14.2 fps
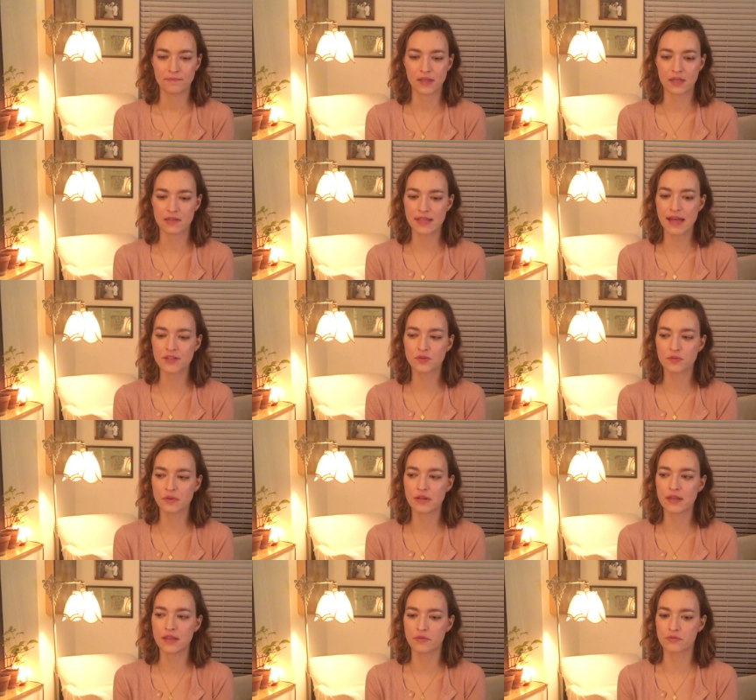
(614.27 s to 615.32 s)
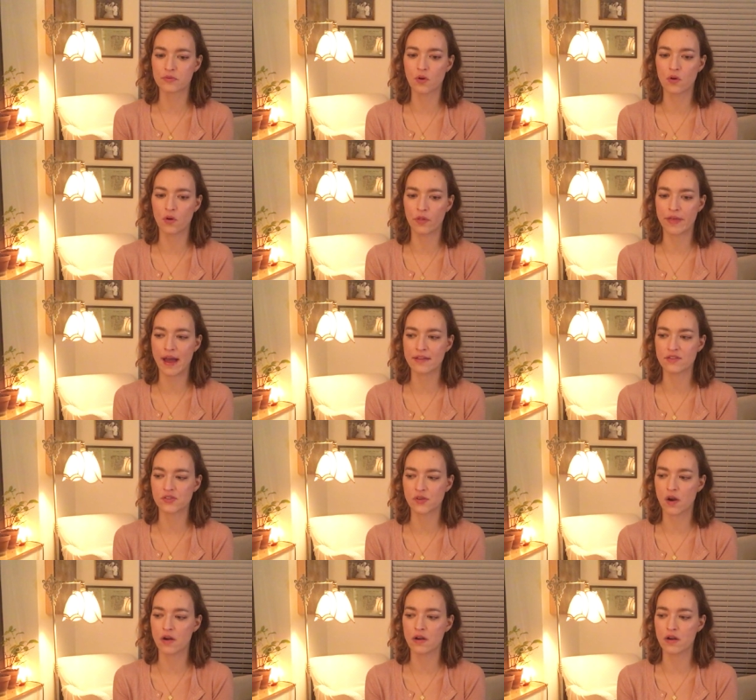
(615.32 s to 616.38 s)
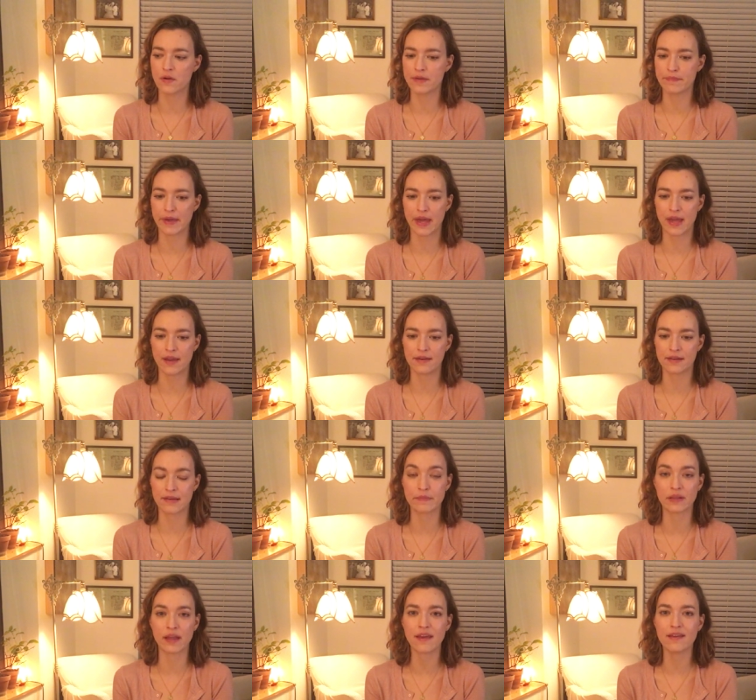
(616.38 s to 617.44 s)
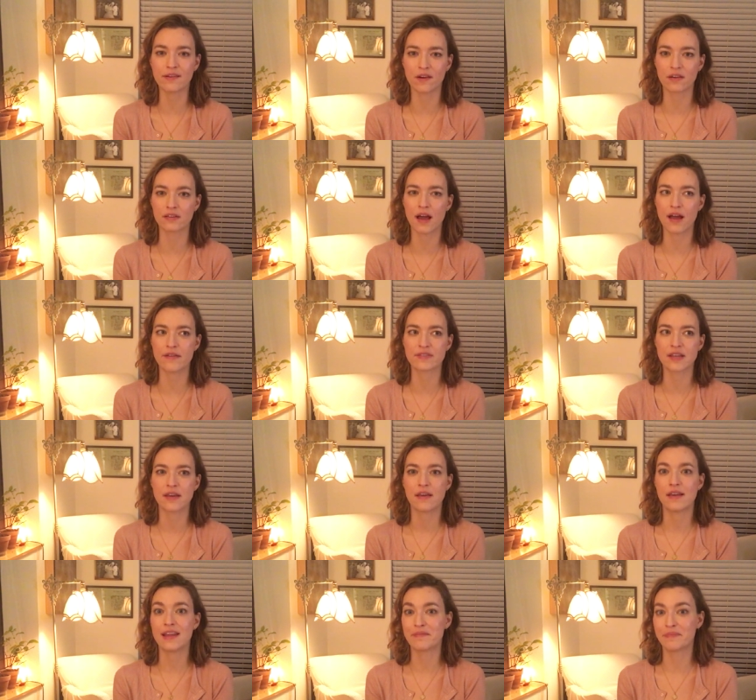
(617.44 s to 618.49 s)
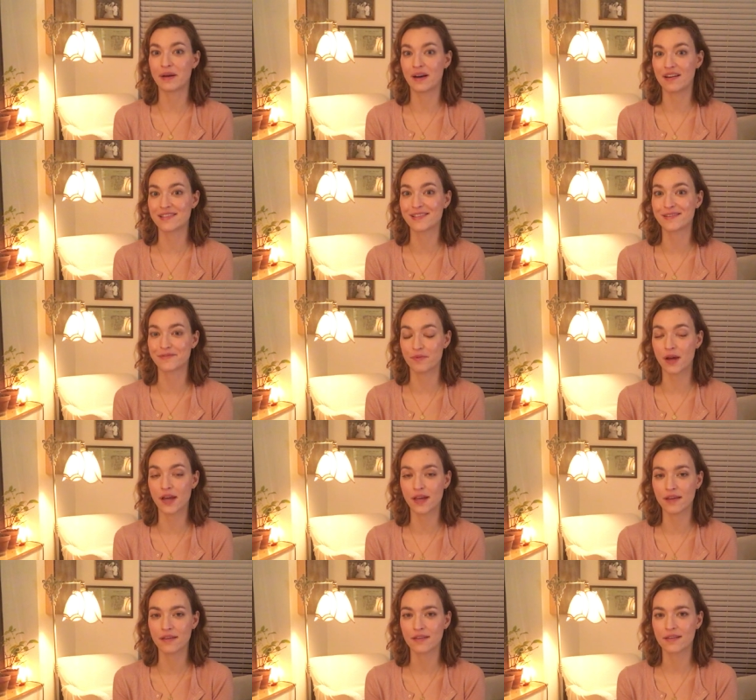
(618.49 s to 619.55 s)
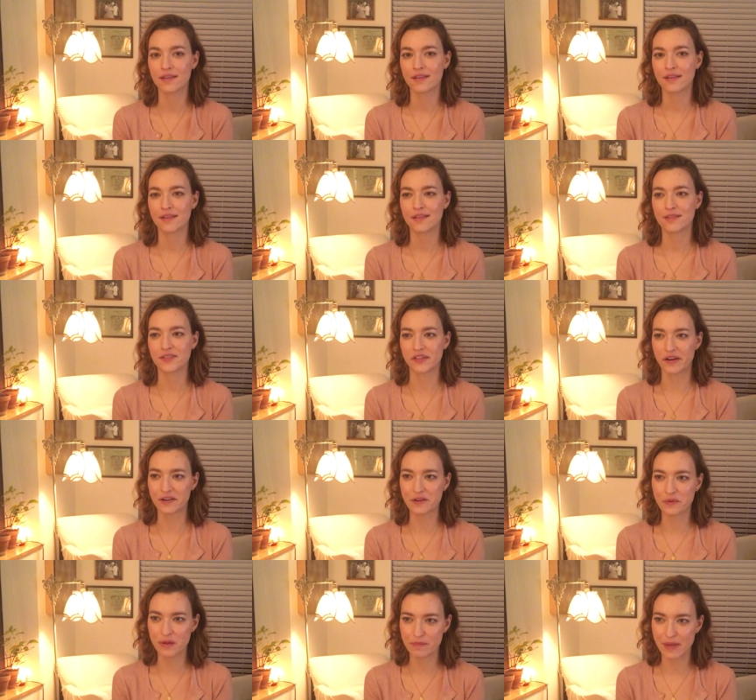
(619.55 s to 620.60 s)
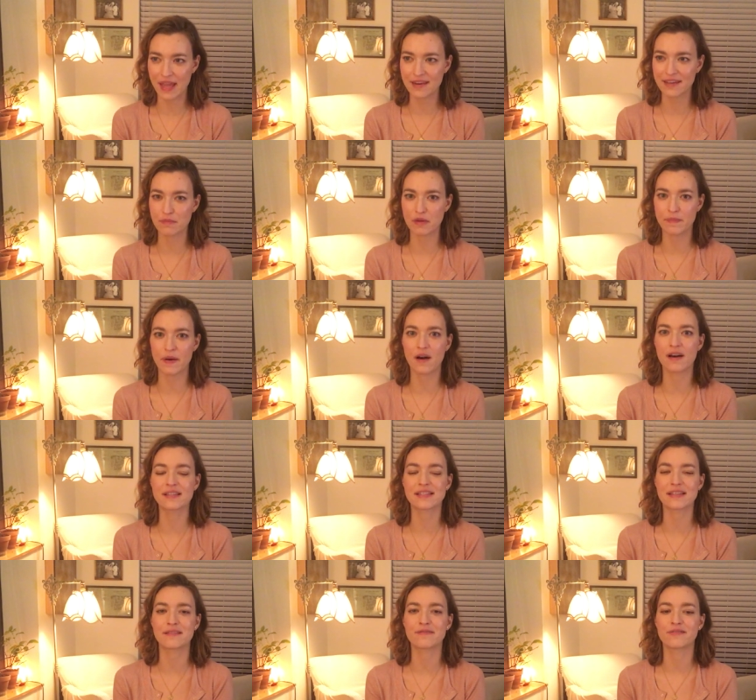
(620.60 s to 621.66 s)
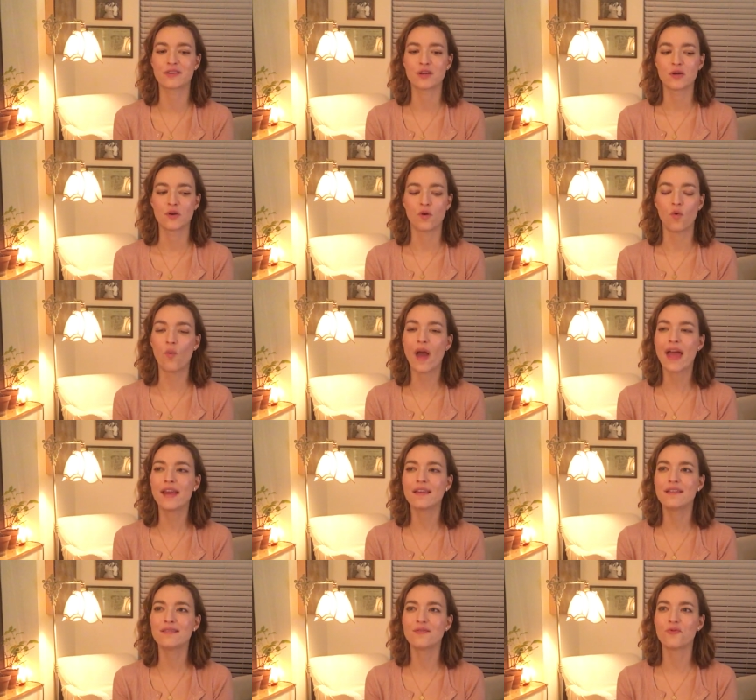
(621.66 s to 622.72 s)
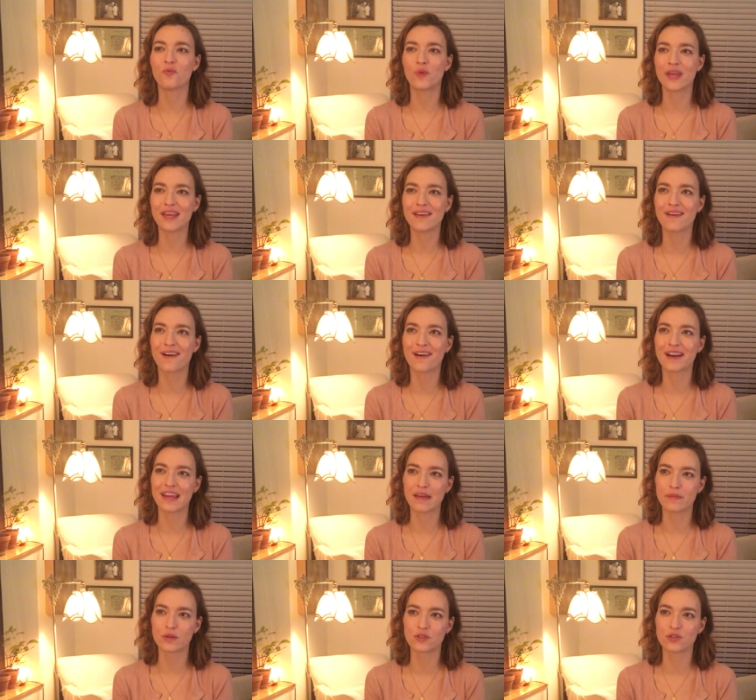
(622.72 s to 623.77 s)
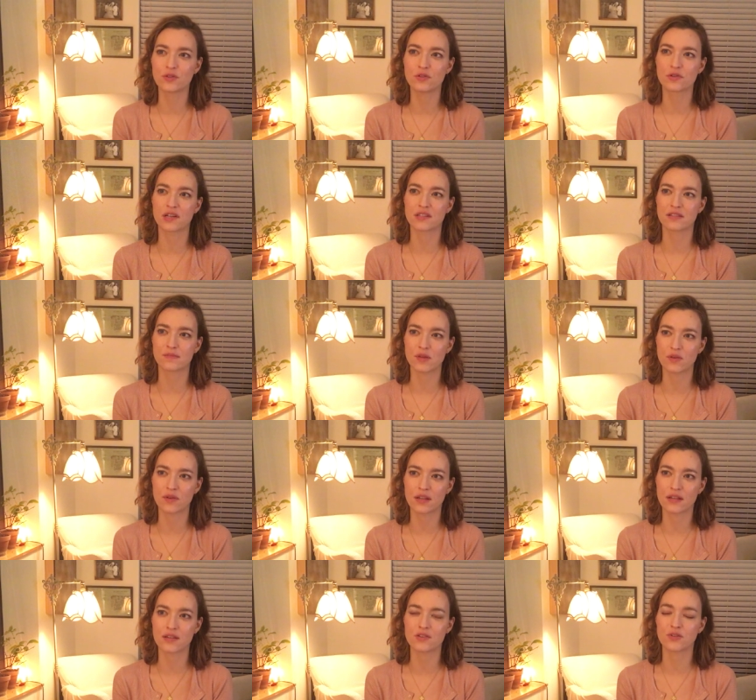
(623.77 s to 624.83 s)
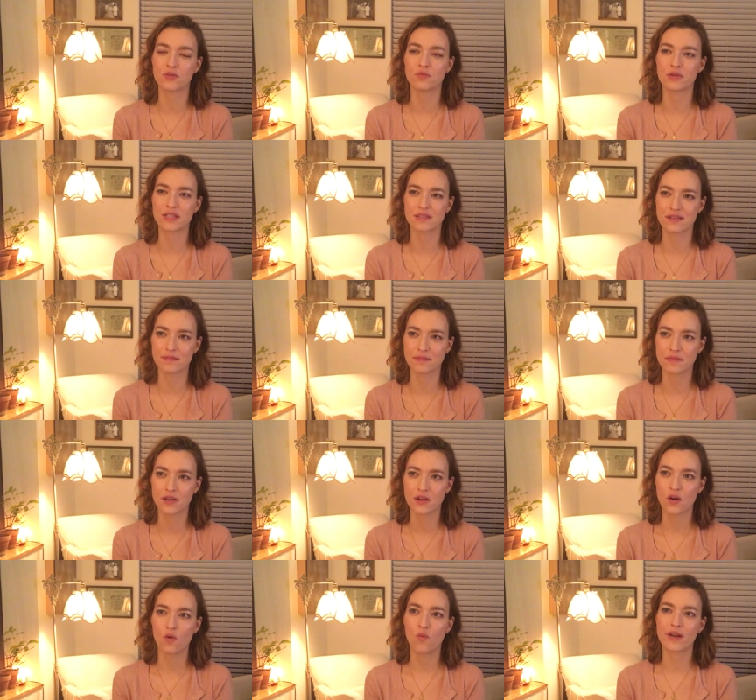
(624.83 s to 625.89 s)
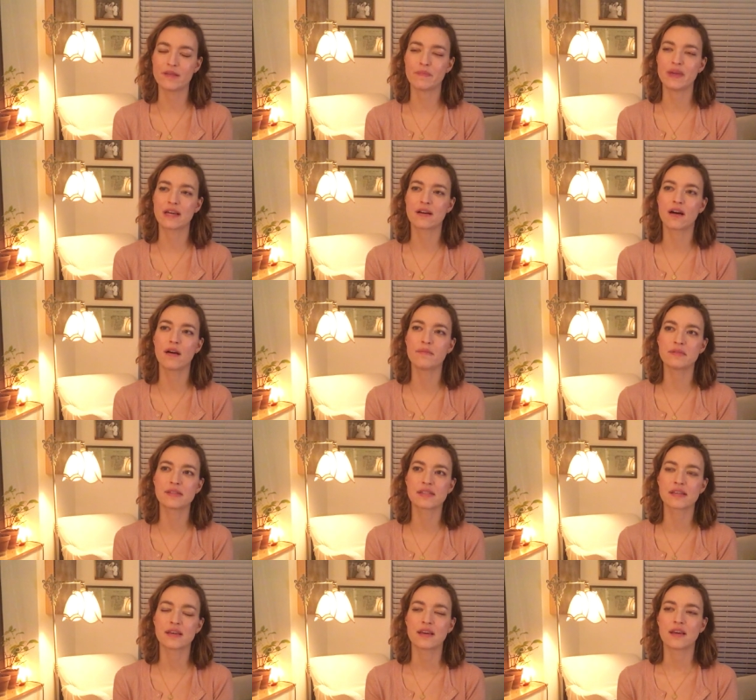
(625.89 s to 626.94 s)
Because that's really the role that sorrow and pain can play in our lives in a positive way. Sorrow and pain can be positive when we are able to transmute it into wisdom, when it becomes